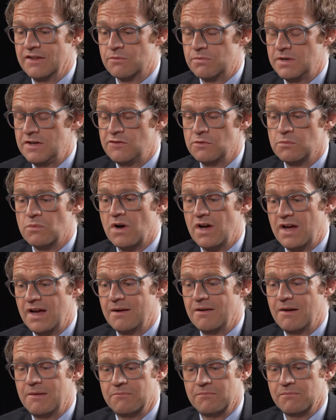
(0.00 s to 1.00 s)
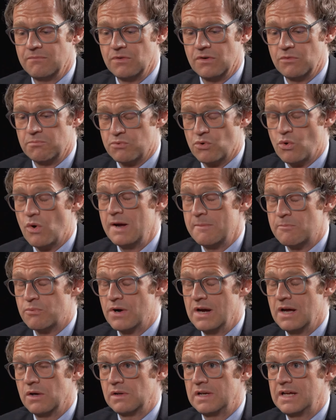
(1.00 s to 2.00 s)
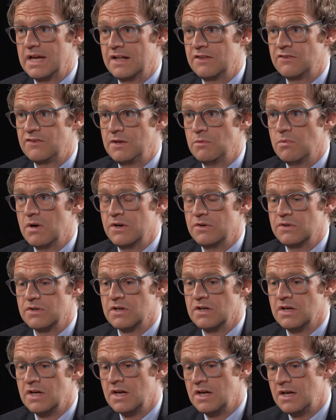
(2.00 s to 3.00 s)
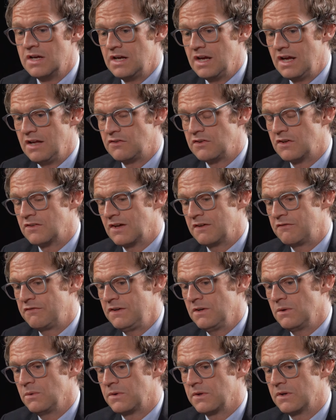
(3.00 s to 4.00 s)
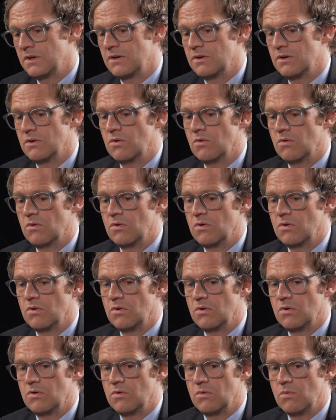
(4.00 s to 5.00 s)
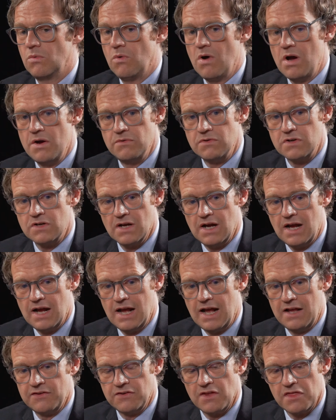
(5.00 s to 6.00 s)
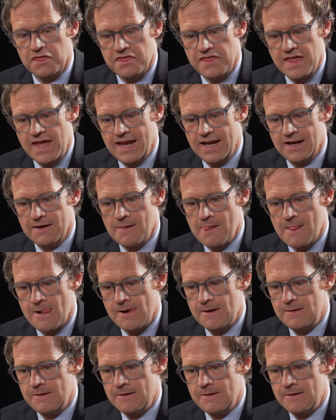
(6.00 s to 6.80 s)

The reason why I'm quite proudly anti woke is because I feel that woke as a thing,